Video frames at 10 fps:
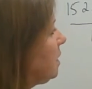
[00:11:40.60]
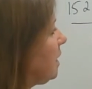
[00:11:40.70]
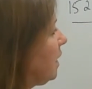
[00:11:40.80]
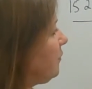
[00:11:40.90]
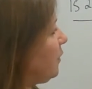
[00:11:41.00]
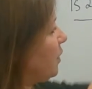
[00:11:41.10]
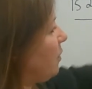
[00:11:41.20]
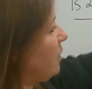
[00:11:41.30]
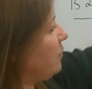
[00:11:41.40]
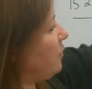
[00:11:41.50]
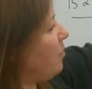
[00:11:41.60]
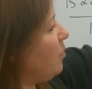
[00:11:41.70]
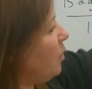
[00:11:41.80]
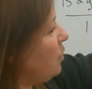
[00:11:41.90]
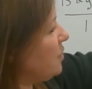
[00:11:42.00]
If you're going from
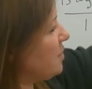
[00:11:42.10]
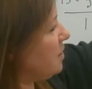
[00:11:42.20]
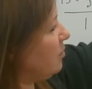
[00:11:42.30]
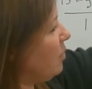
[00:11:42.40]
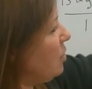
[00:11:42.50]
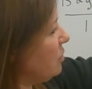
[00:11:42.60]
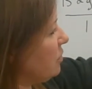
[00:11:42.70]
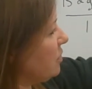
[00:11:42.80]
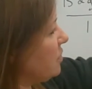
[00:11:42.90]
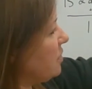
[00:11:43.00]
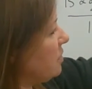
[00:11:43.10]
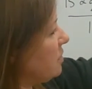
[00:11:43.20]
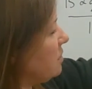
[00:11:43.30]
moles to moles,